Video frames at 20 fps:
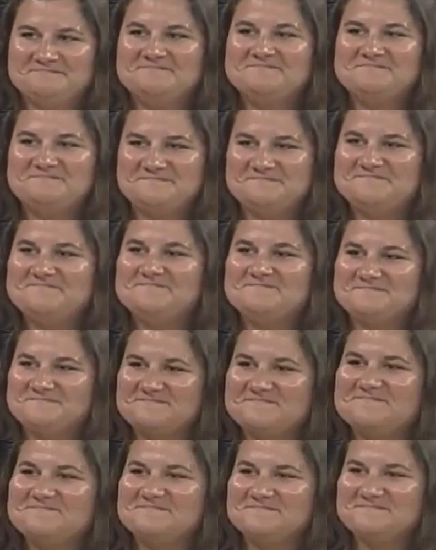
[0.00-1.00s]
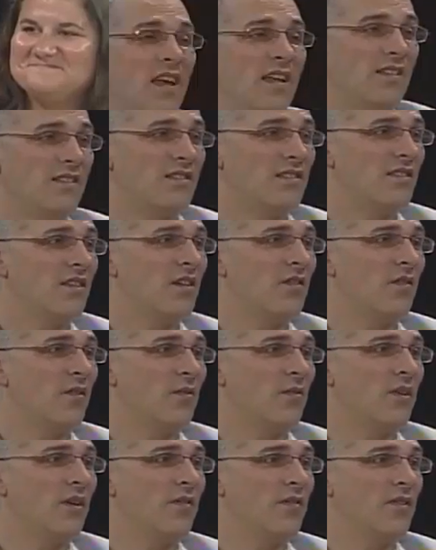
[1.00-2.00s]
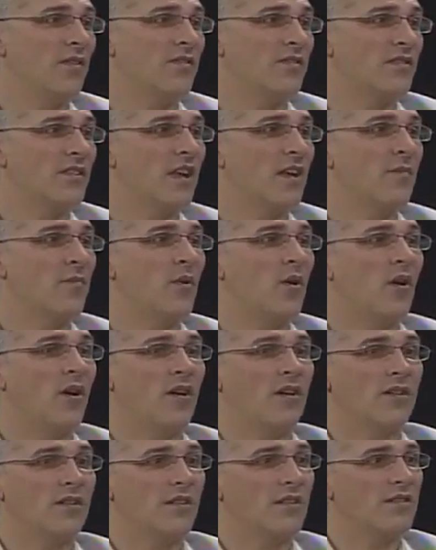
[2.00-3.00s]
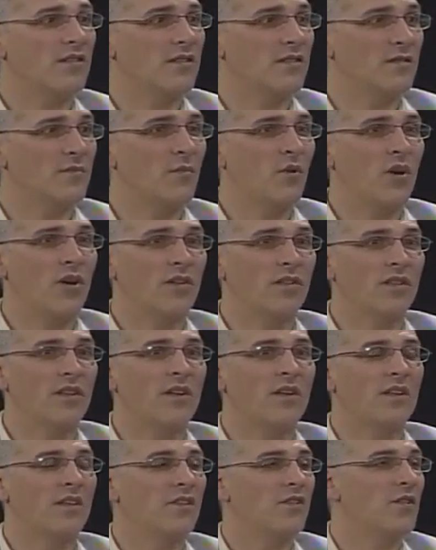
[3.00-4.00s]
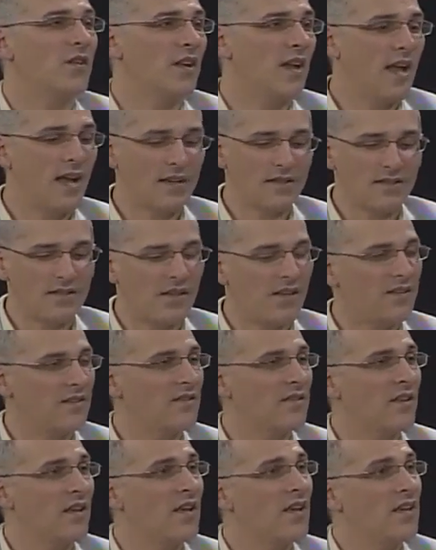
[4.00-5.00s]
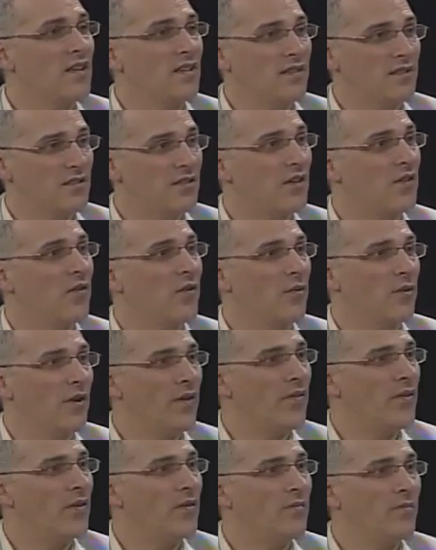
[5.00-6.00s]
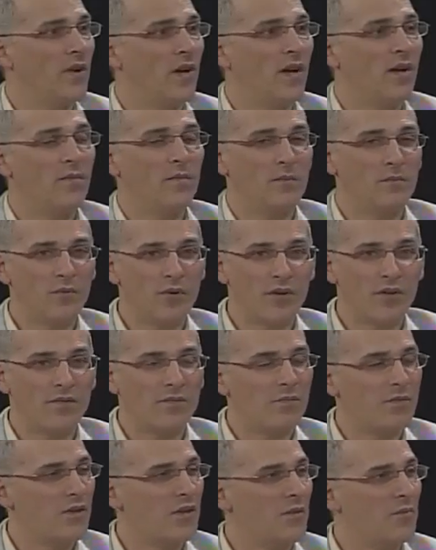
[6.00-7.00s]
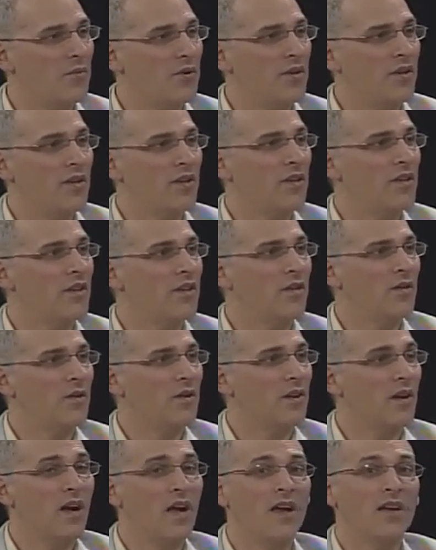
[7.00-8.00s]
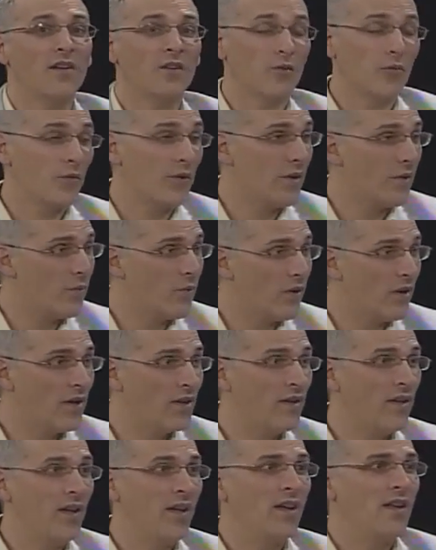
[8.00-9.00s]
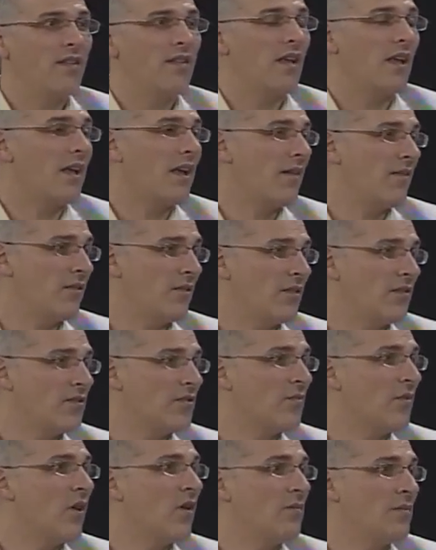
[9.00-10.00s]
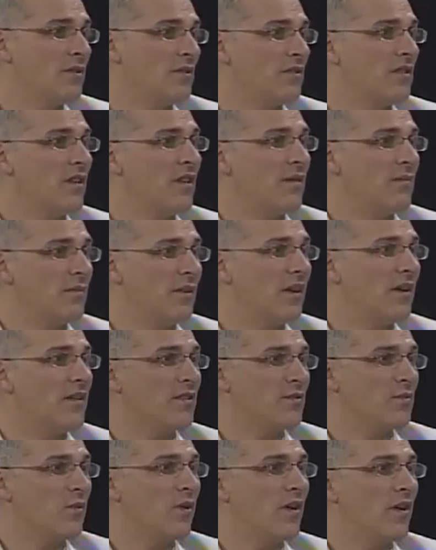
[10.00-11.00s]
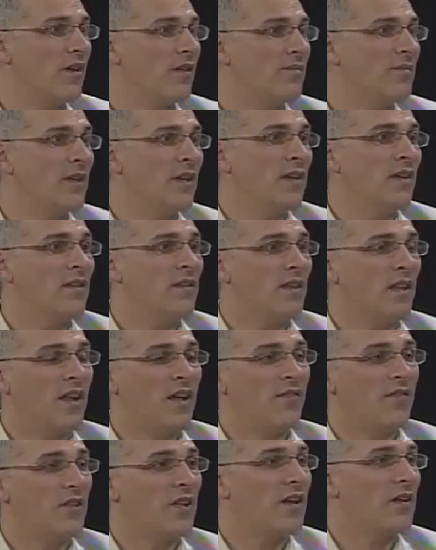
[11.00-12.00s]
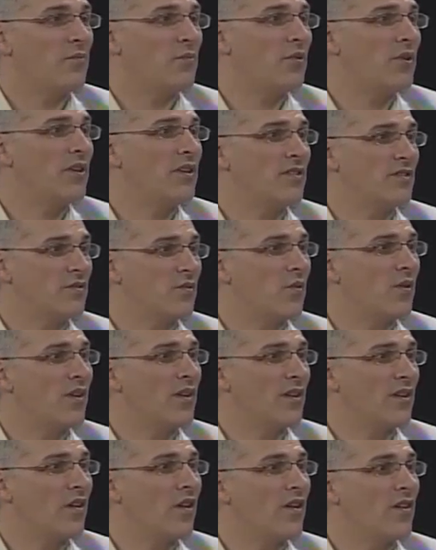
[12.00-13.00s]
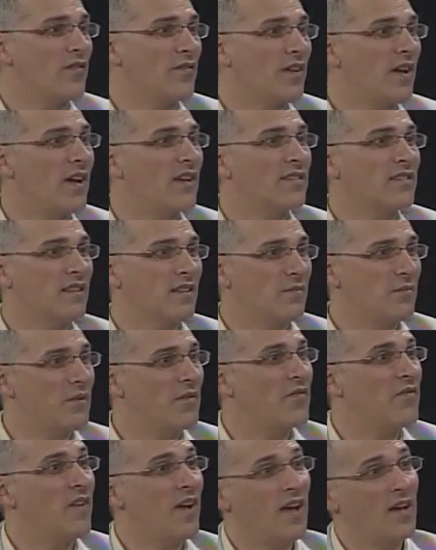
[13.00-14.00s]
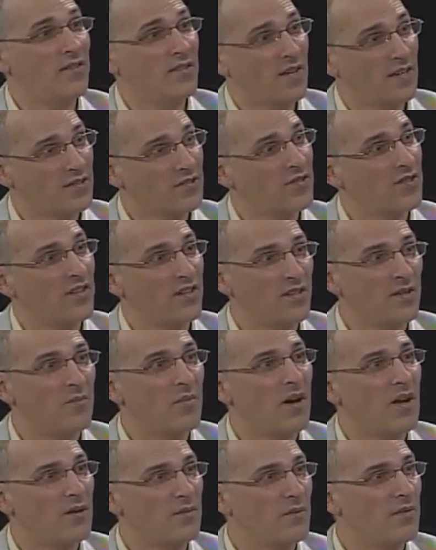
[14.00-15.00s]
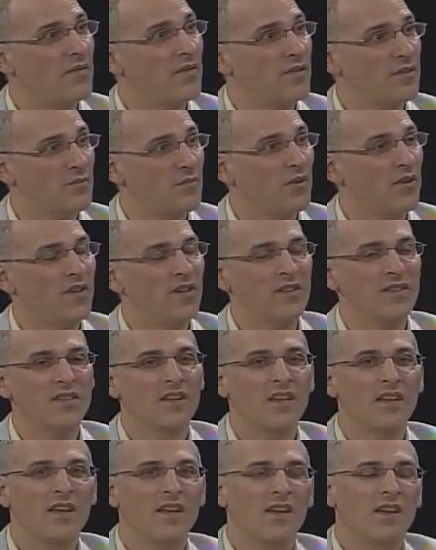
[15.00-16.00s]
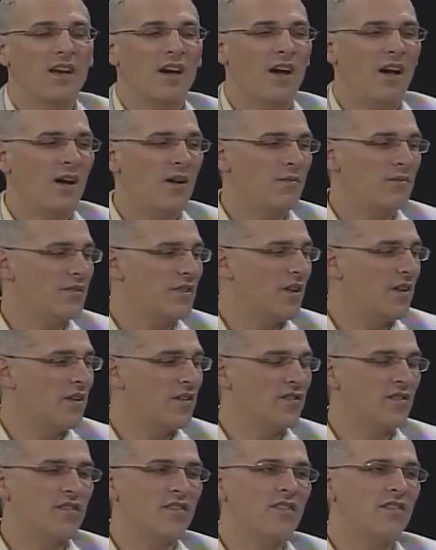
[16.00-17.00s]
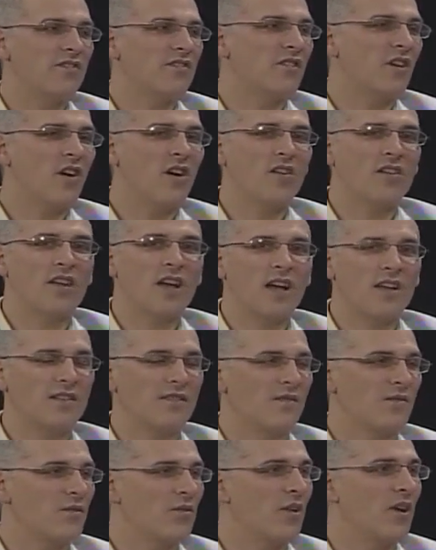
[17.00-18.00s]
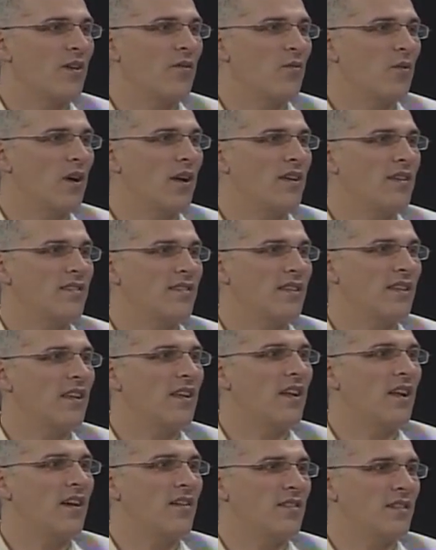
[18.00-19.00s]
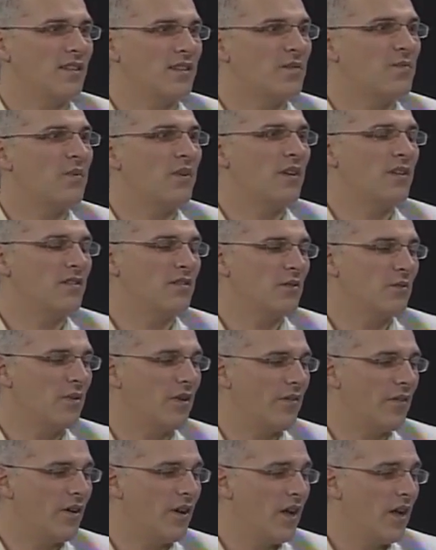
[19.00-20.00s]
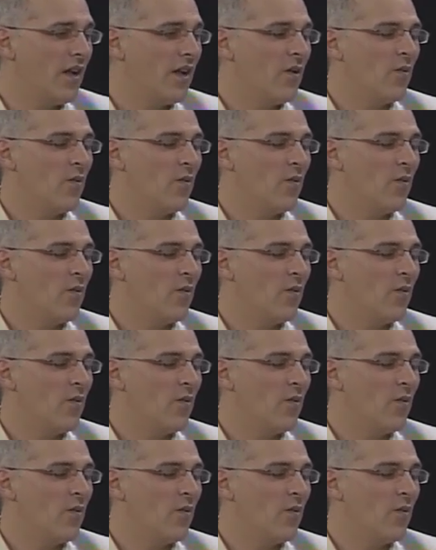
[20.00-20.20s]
That's right, and that's and Silver River State Park. There's this park there that you can access Silver River. Um, put mm -hmm. you can put in a canoe or kayak or rent one. They have a little small museum there as well that have a lot of prehistoric artifacts that have been found actually in the bottom of the springs. Um, so there's there's all kinds of great ways to get out and experience the river.